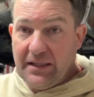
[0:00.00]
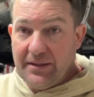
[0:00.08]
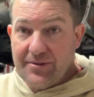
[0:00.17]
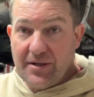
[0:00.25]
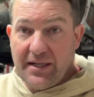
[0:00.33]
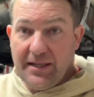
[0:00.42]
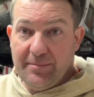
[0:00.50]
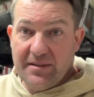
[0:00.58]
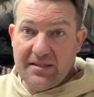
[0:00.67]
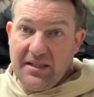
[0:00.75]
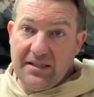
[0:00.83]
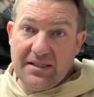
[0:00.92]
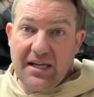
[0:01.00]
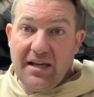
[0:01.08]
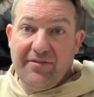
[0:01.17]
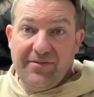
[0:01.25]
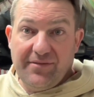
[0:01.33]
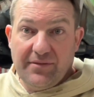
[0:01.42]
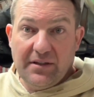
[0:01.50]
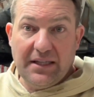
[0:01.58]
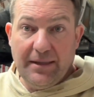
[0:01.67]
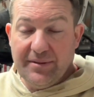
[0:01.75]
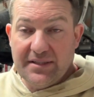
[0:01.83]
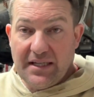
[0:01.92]
and try to keep this safe,
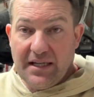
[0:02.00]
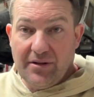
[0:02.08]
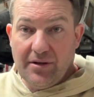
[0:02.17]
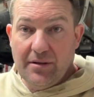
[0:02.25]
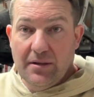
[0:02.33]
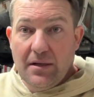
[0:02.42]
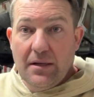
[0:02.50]
keep it together.